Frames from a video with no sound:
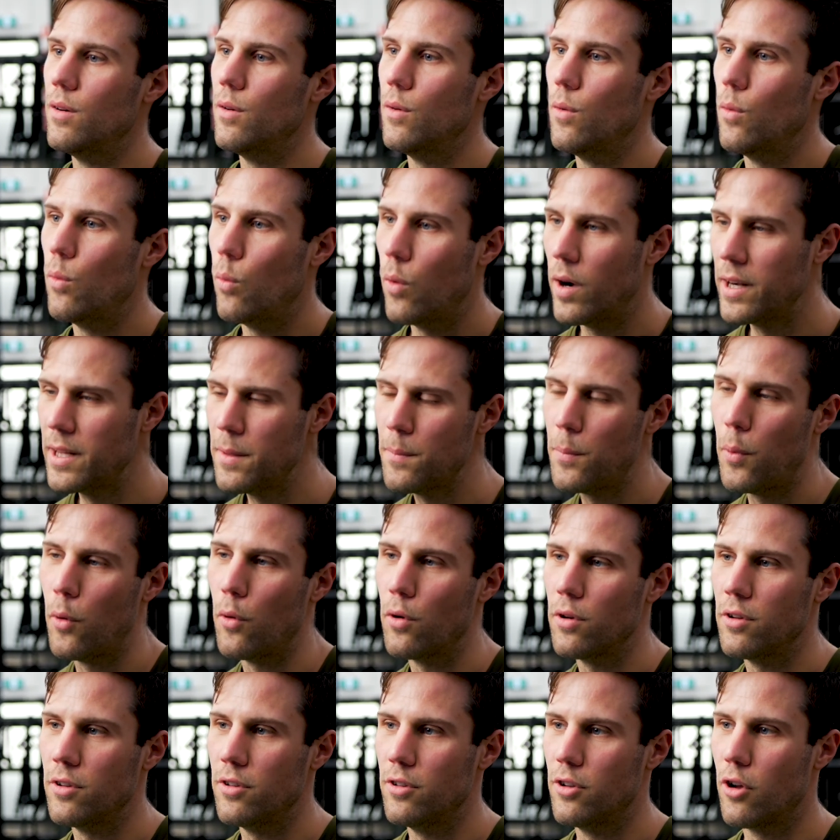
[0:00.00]
One
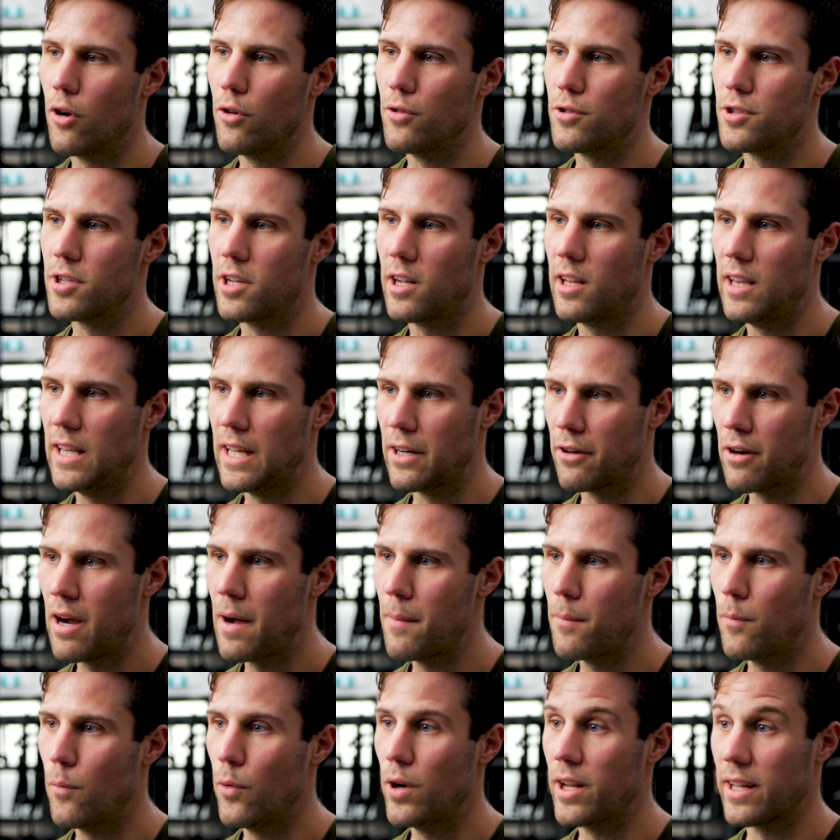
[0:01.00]
important note to clear up
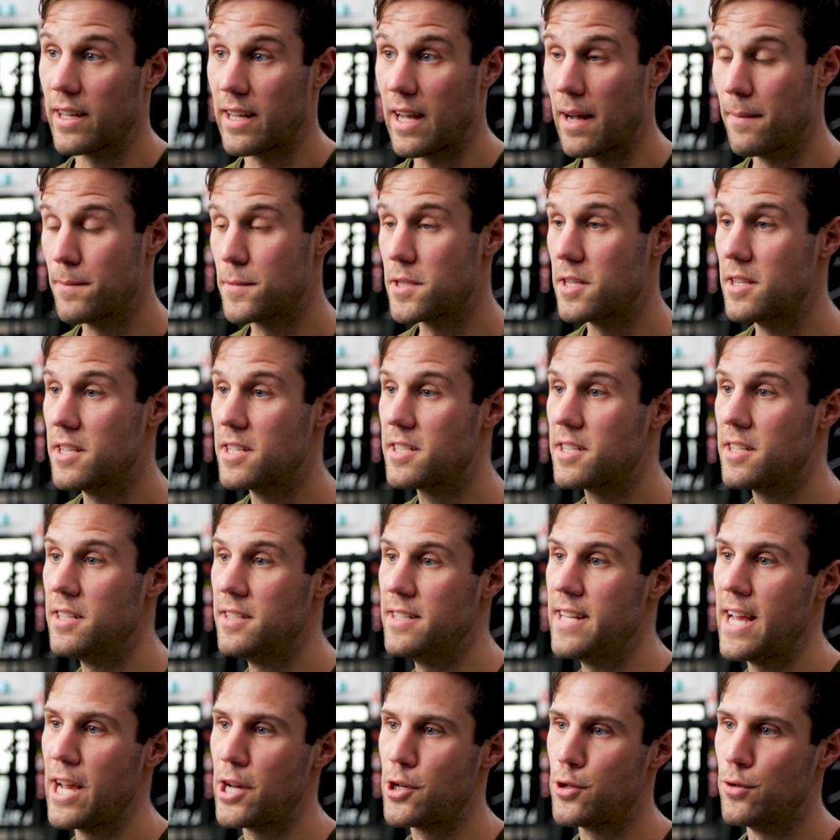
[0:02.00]
when it comes to this
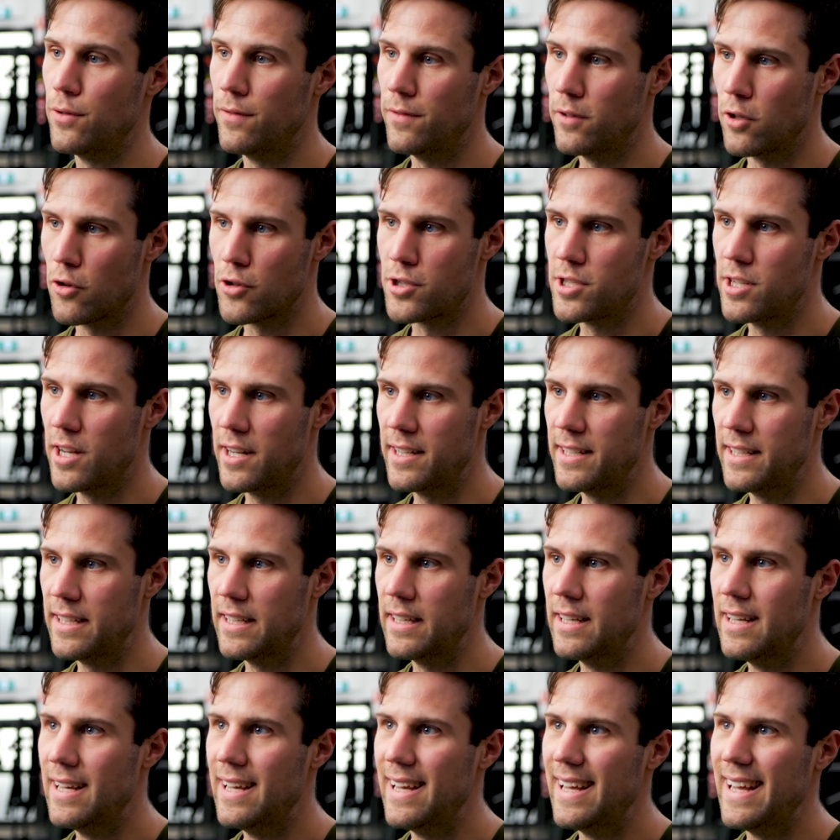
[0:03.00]
contextual velocity idea
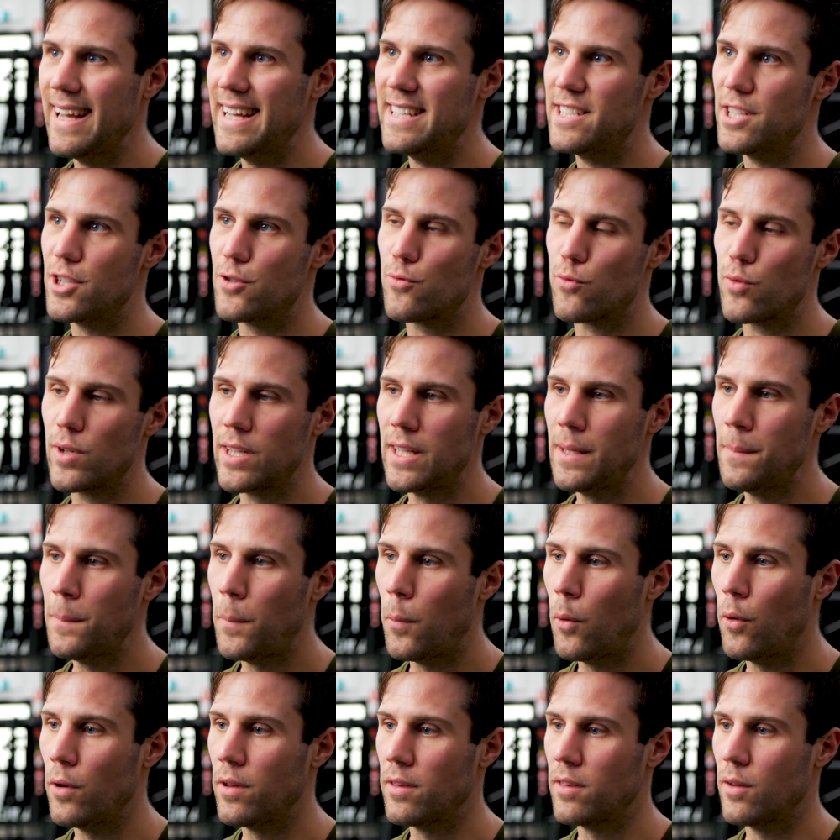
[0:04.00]
is it's really
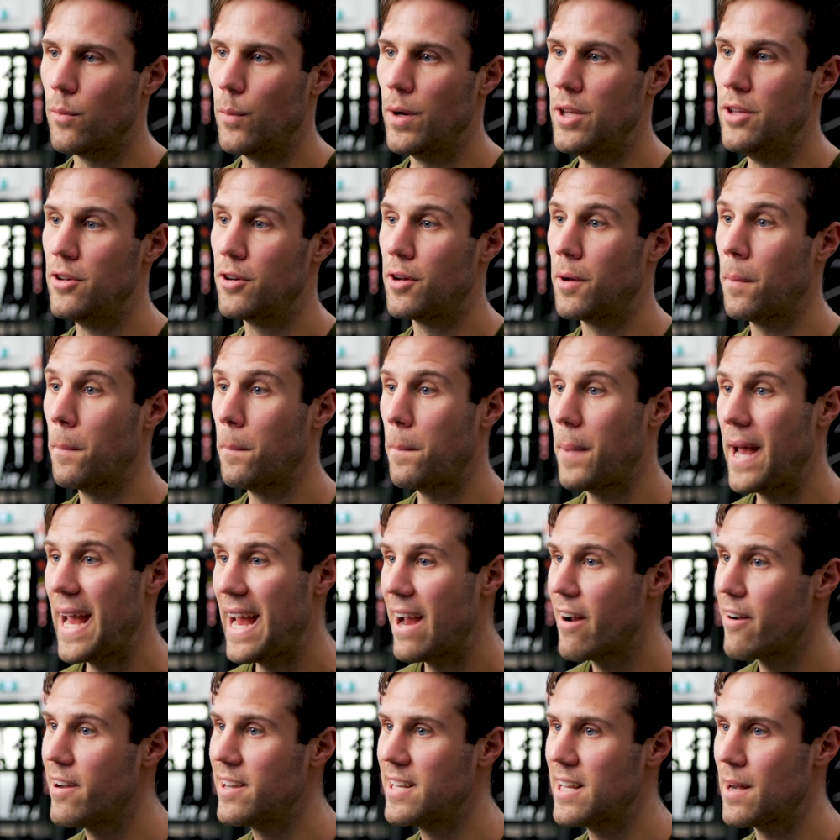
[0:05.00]
important that when you're
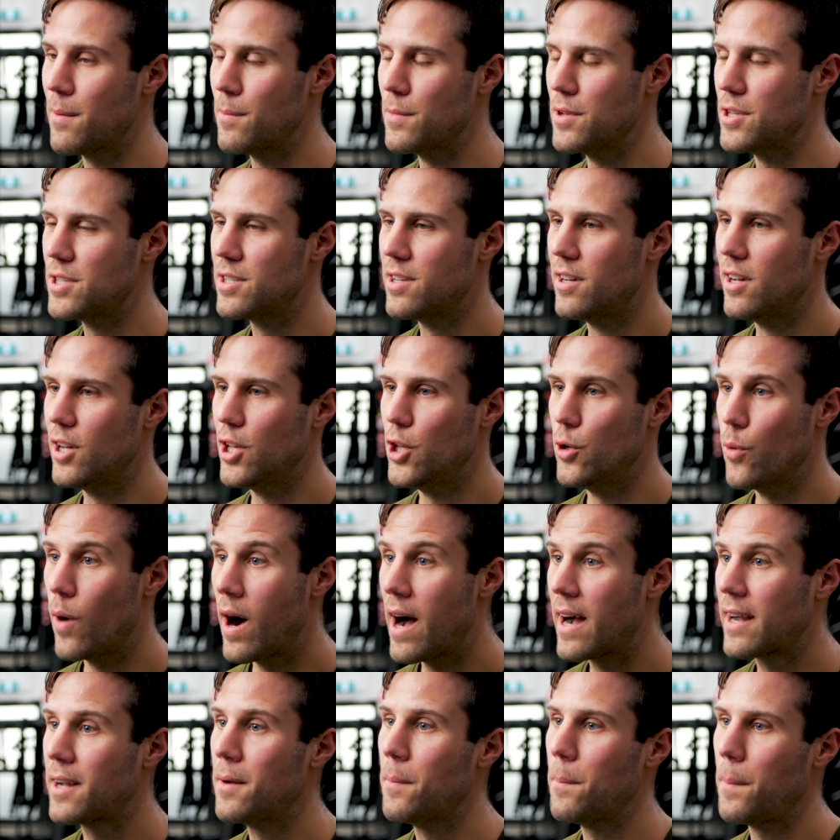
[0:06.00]
comparing numbers, you are
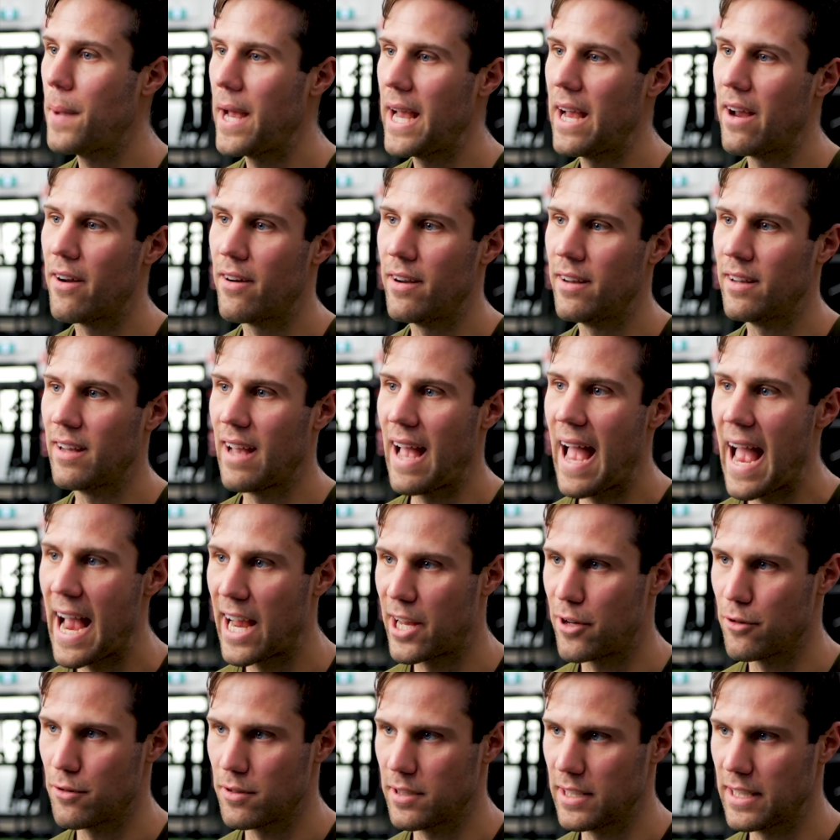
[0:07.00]
comparing
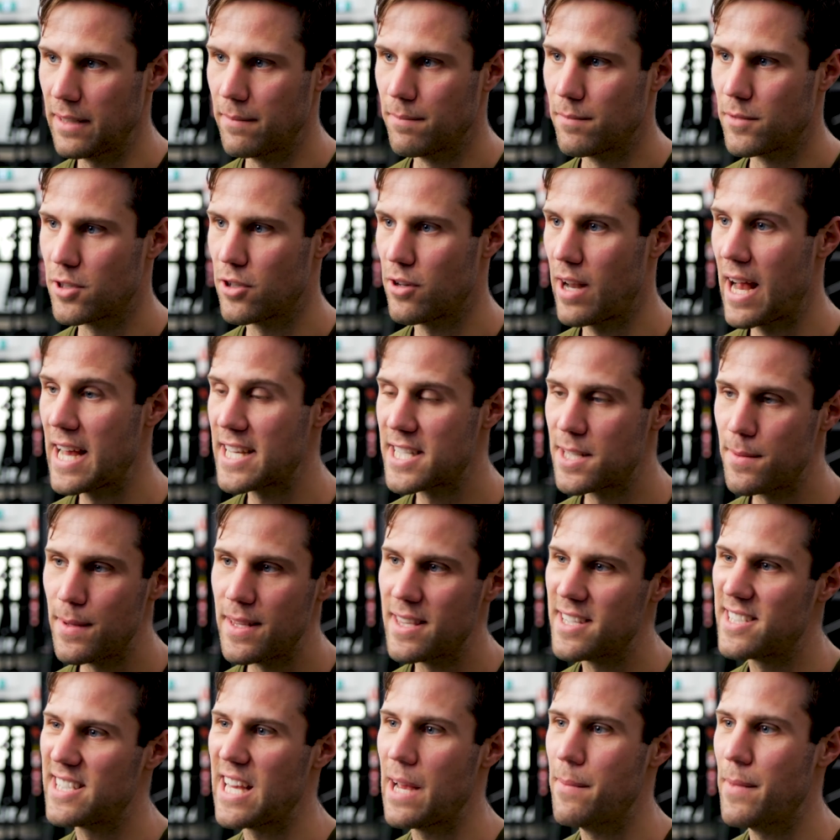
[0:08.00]
accurately. So it has to be the
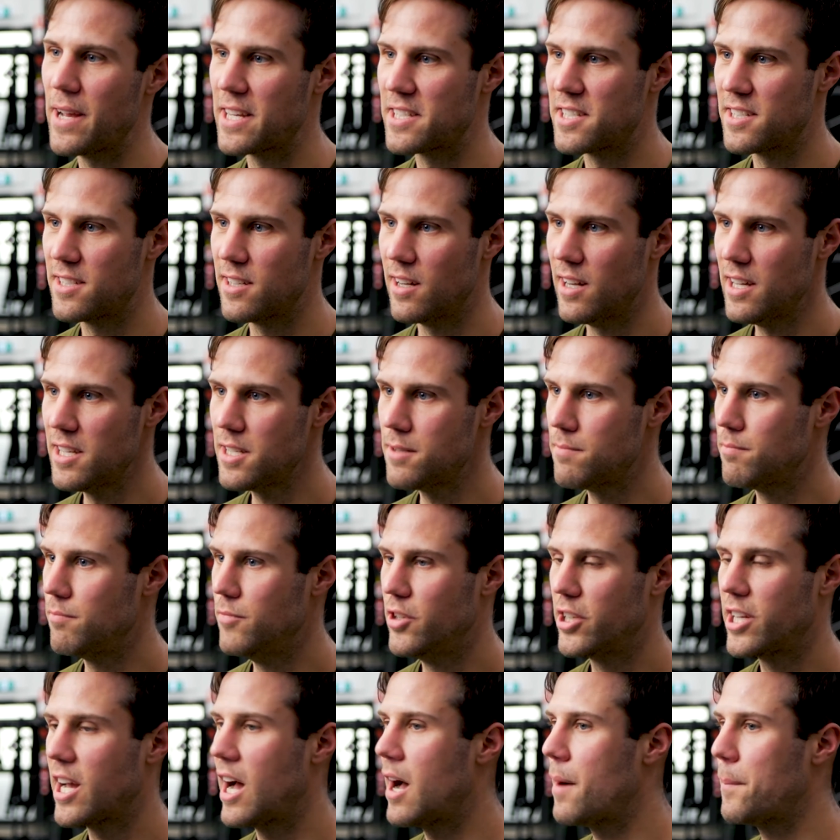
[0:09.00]
same exercise. You
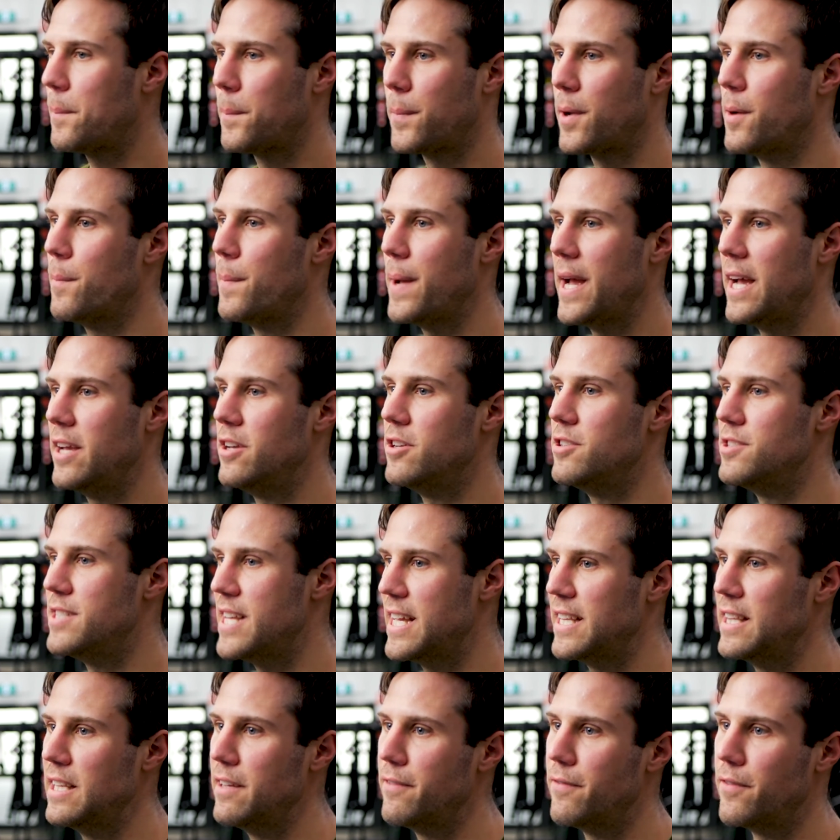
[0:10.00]
can't compare your
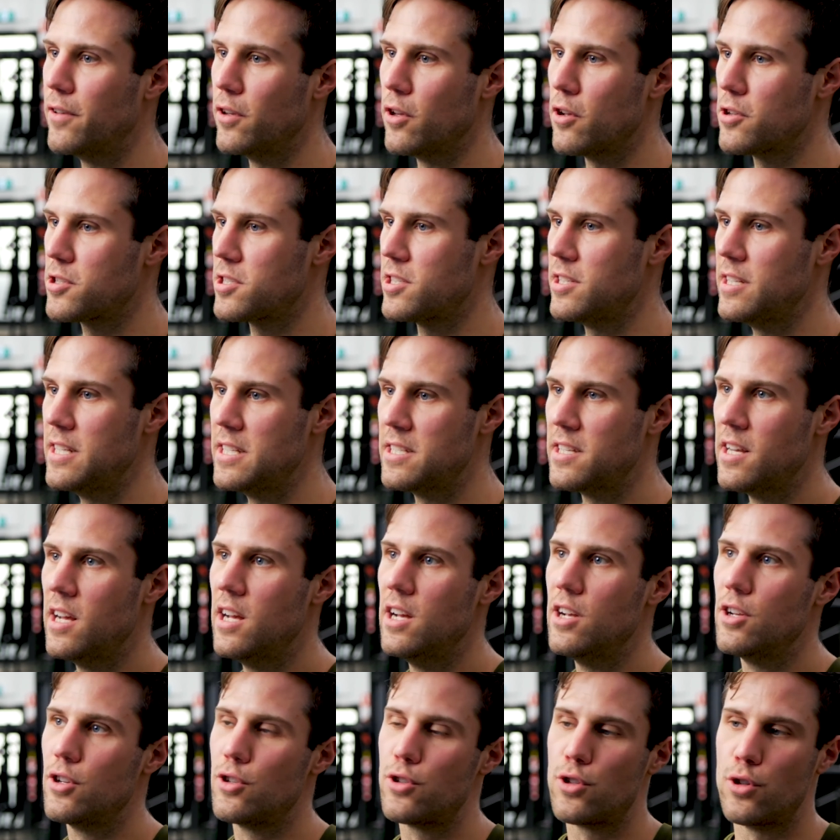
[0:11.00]
deadlift velocities
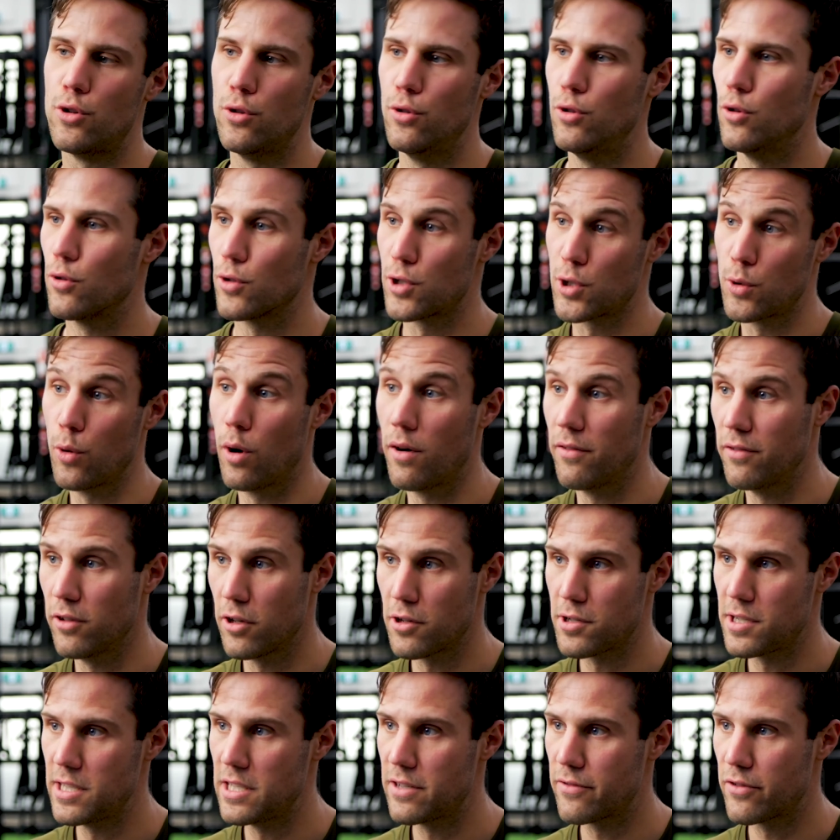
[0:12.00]
to your squat
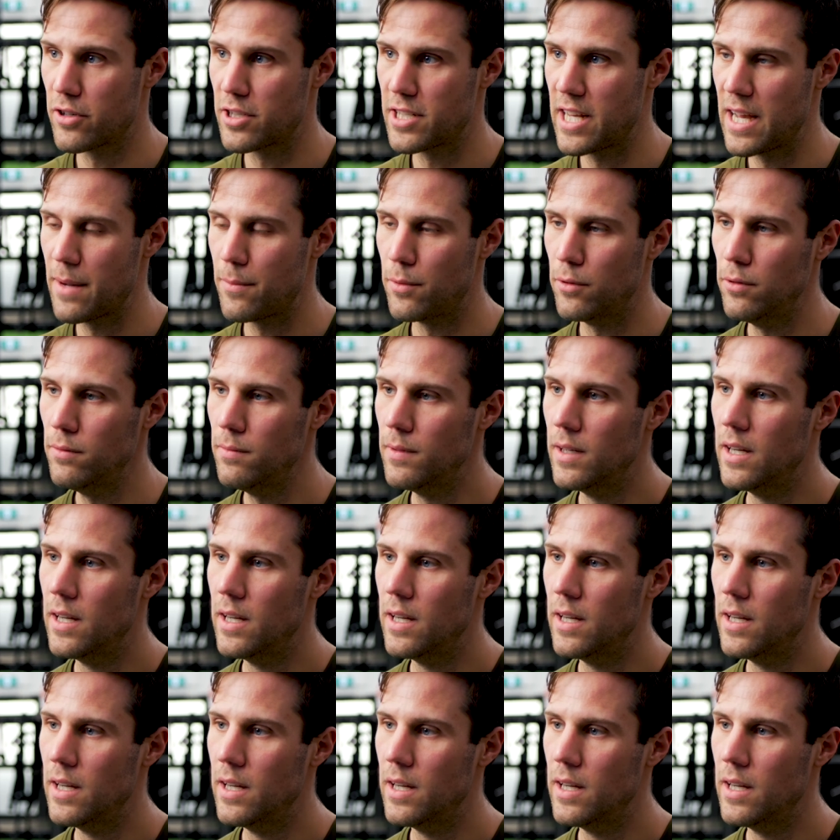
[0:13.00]
velocities, for example,